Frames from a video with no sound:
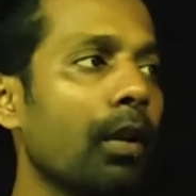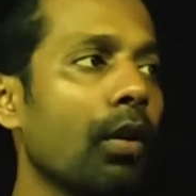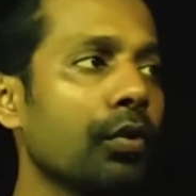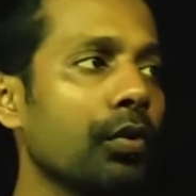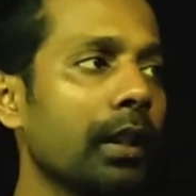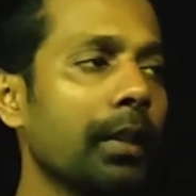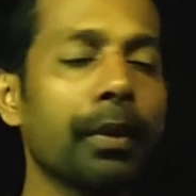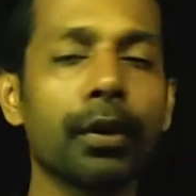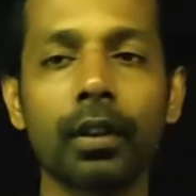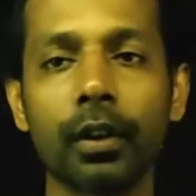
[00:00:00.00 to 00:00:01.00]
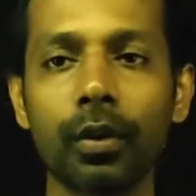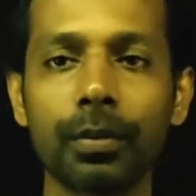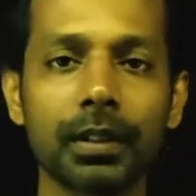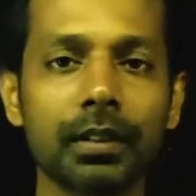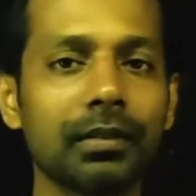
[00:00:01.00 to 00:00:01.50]
belongs to that particular
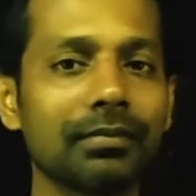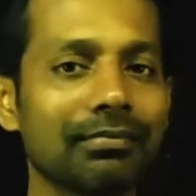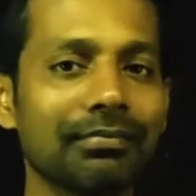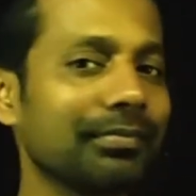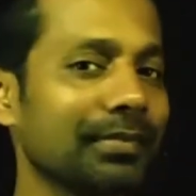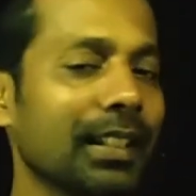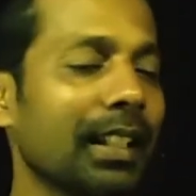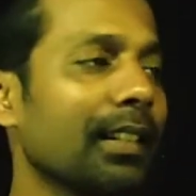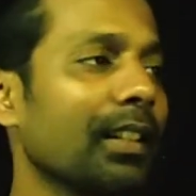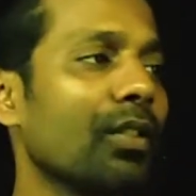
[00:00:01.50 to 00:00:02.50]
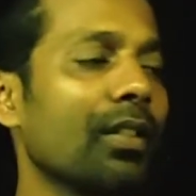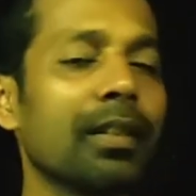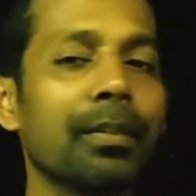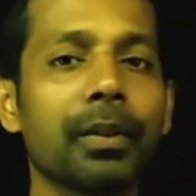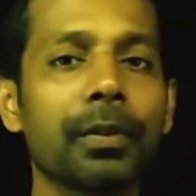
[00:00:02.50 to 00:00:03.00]
group. That's a
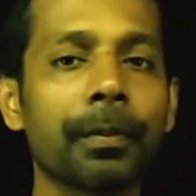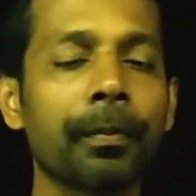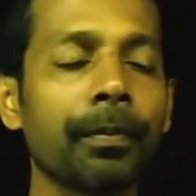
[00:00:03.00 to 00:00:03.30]
concept of